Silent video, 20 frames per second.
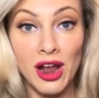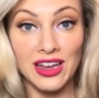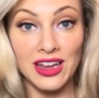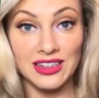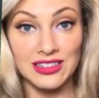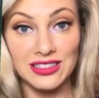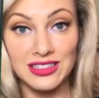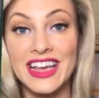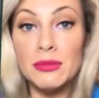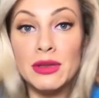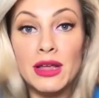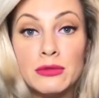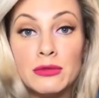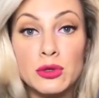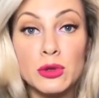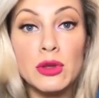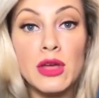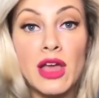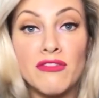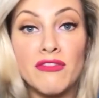brain.
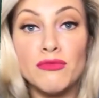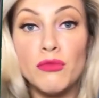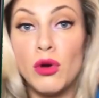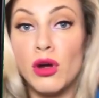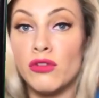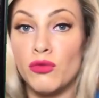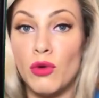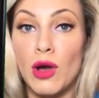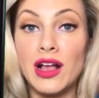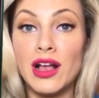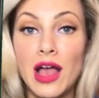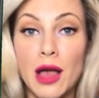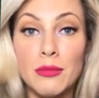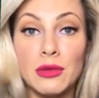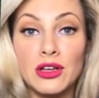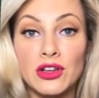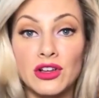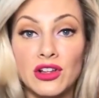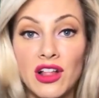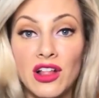Sometimes when you have more of one
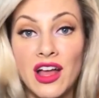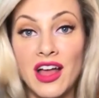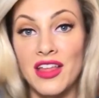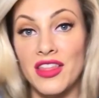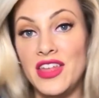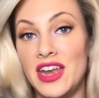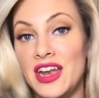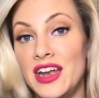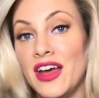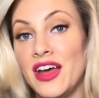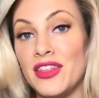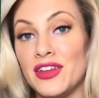chemical than